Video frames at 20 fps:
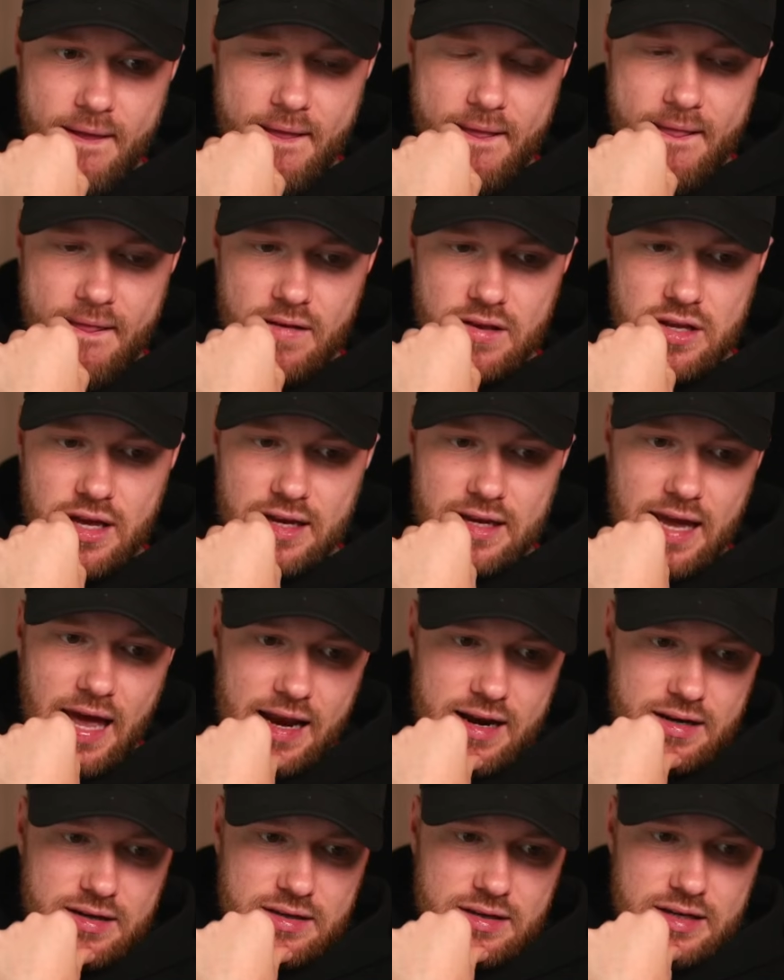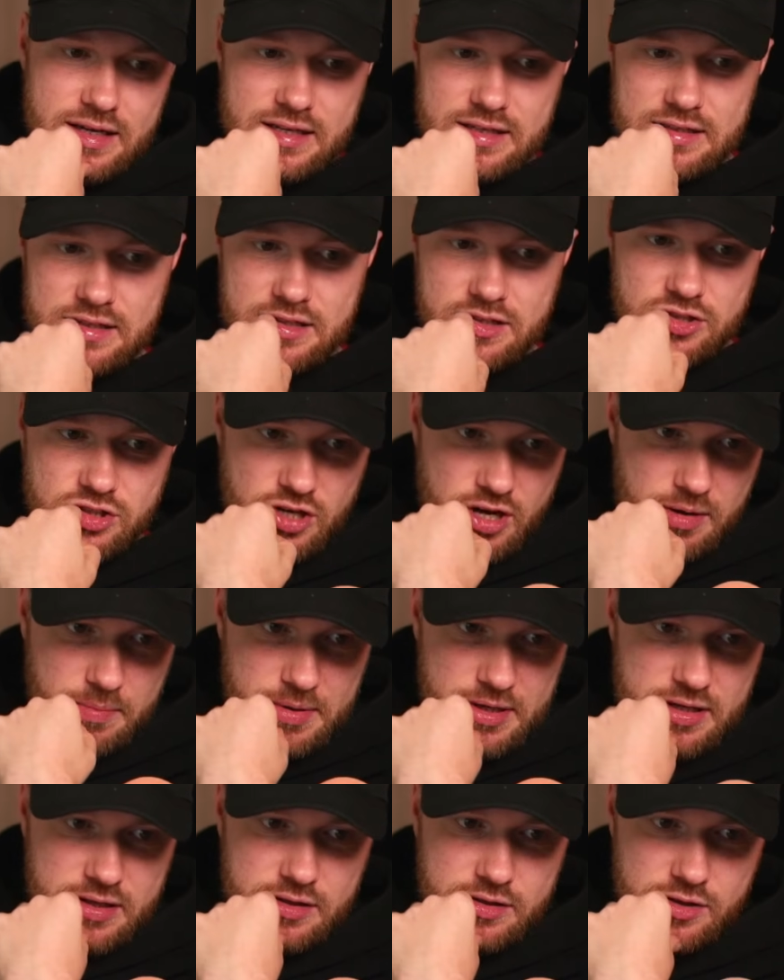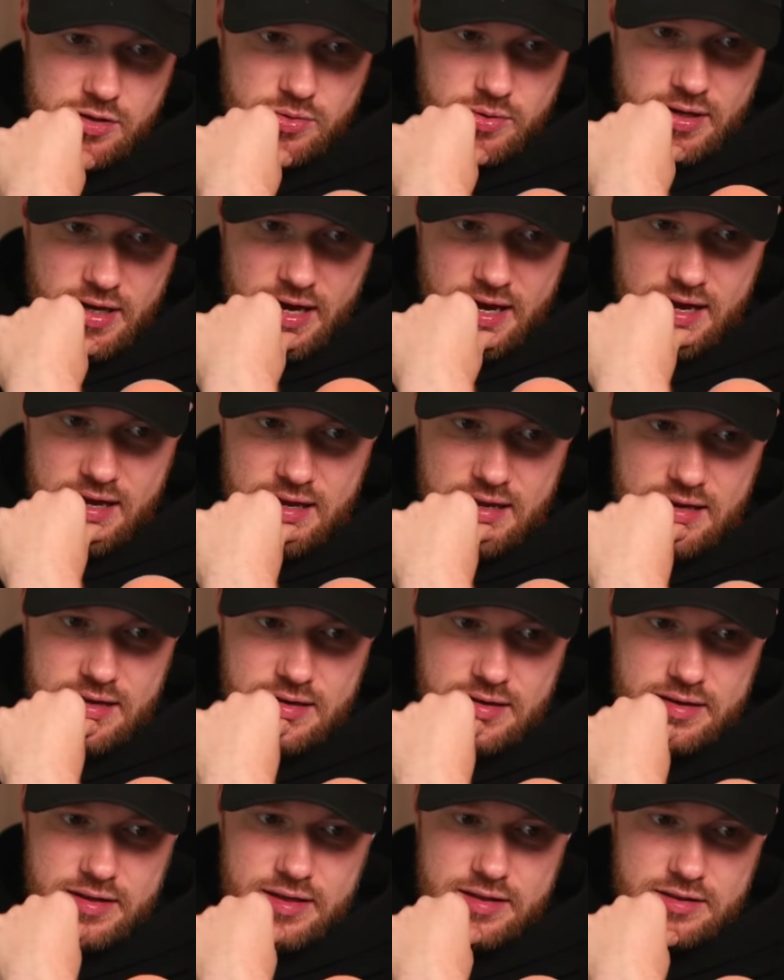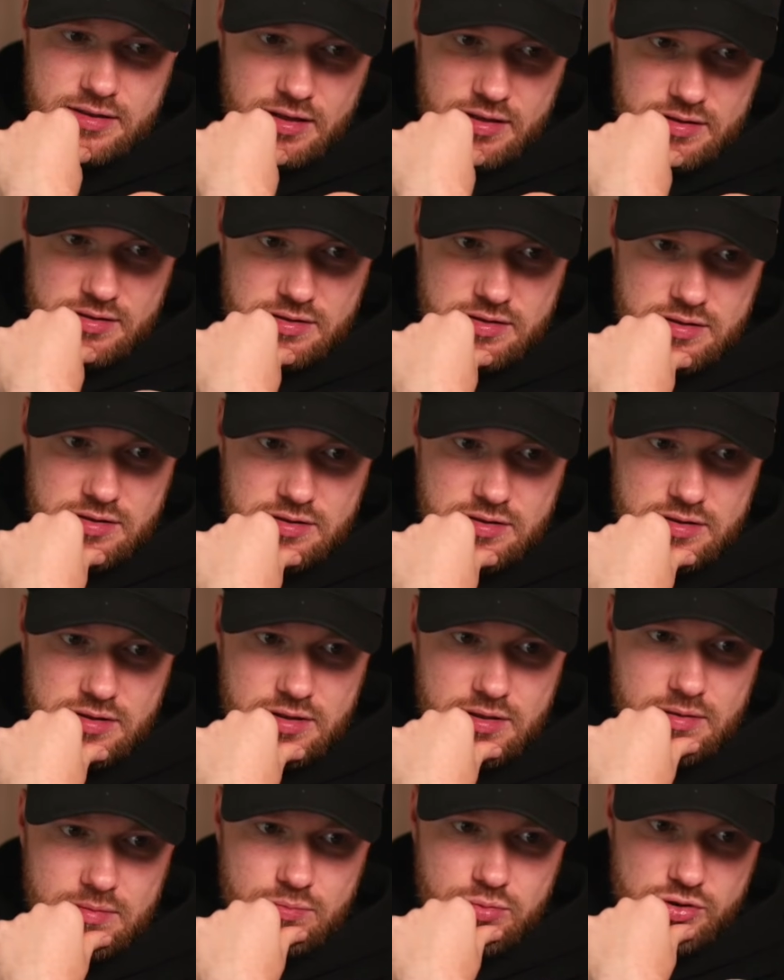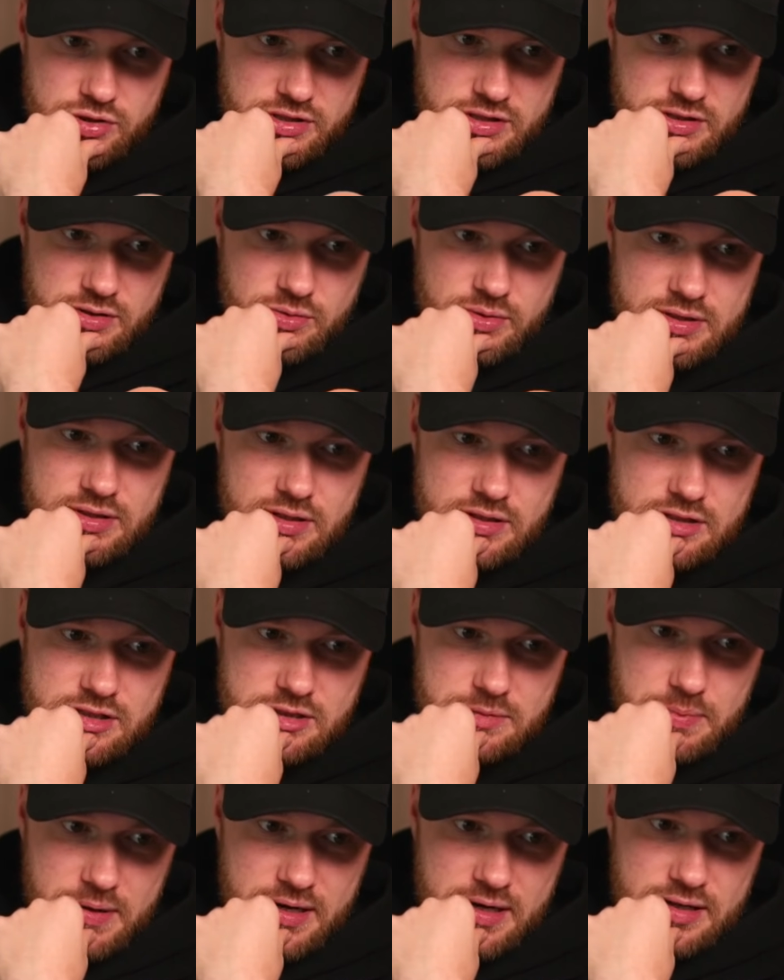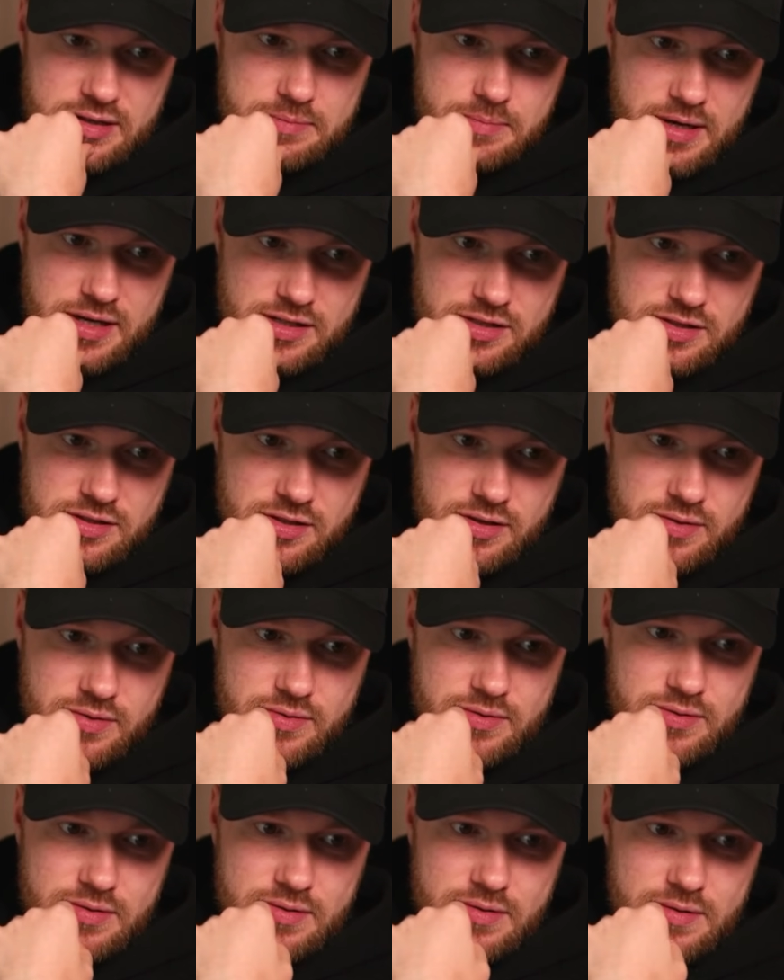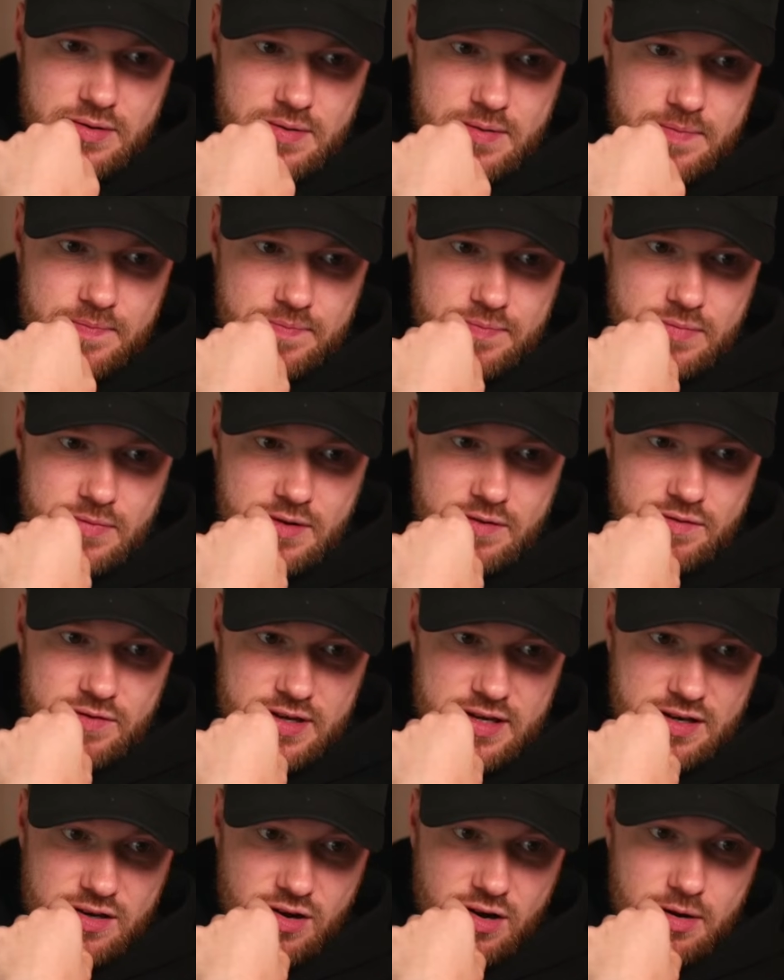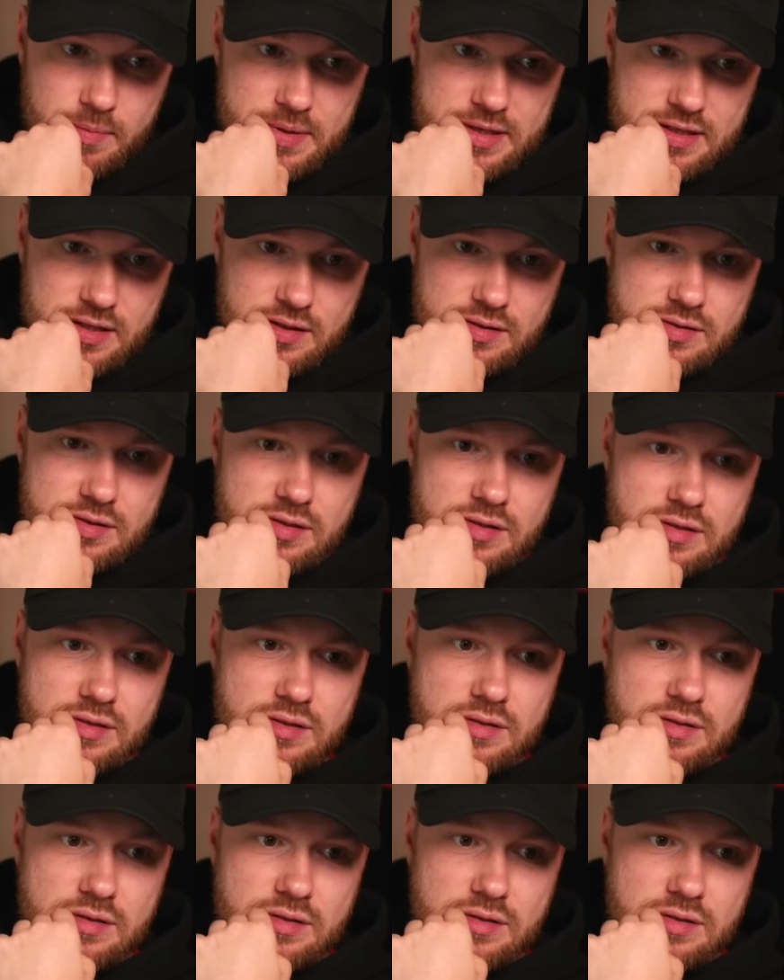It's like Canada, India, Germany, UK, it does. Brazil, it does. Spain, Mexico, Vietnam, it does.